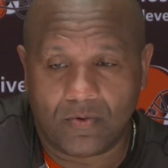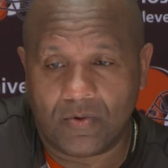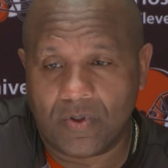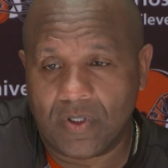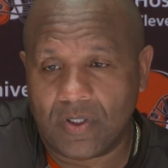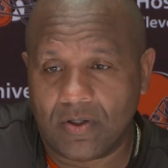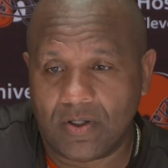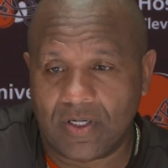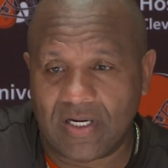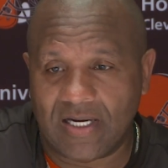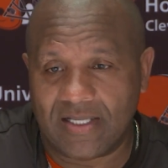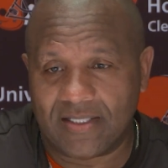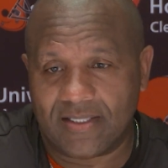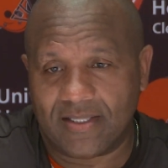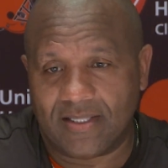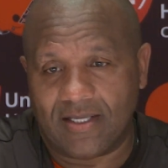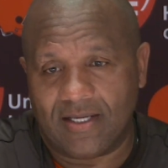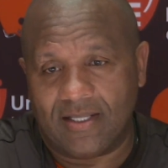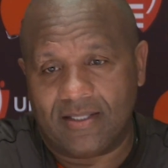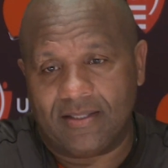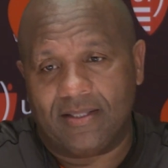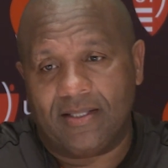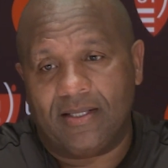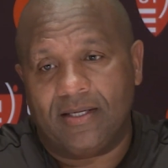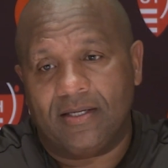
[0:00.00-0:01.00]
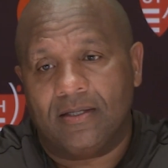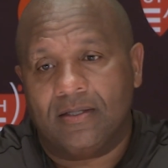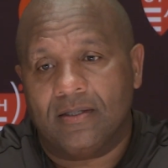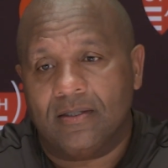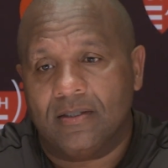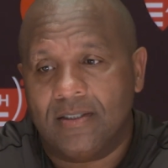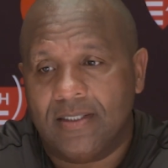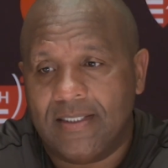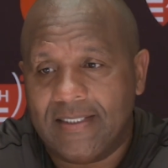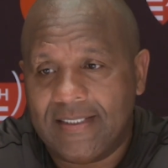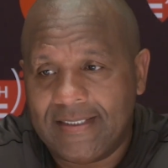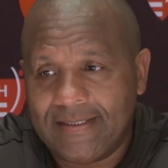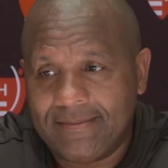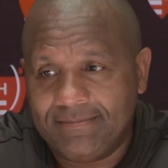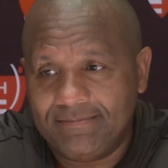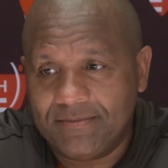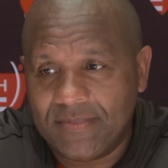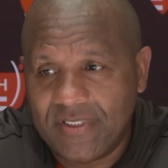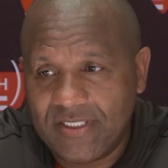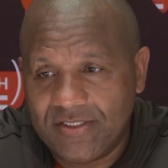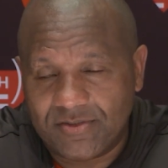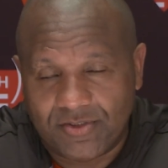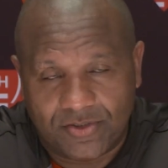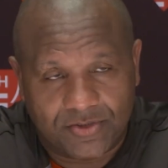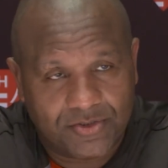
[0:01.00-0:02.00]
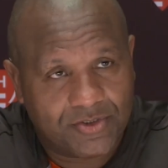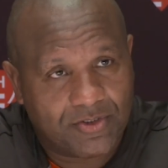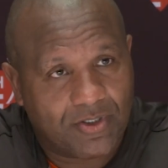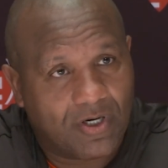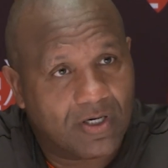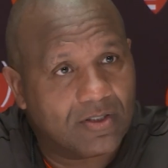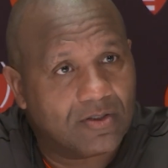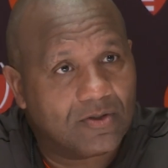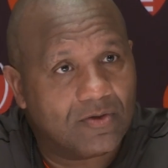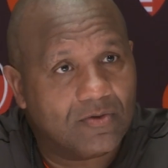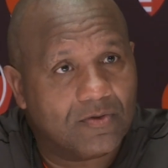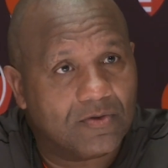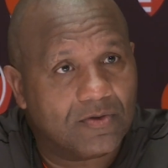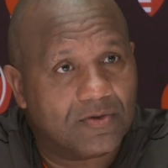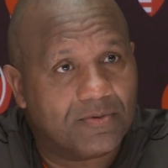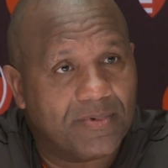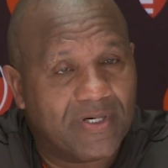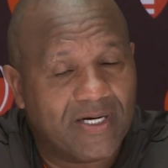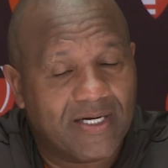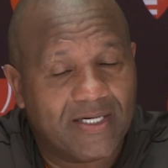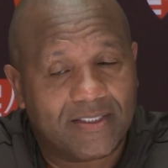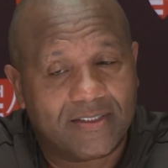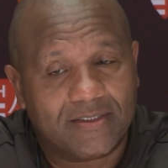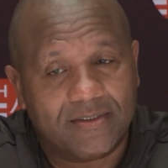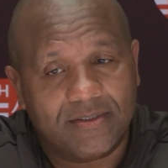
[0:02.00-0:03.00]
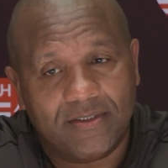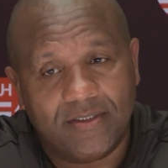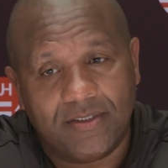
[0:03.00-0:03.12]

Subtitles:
Well, I think he's our starting quarterback.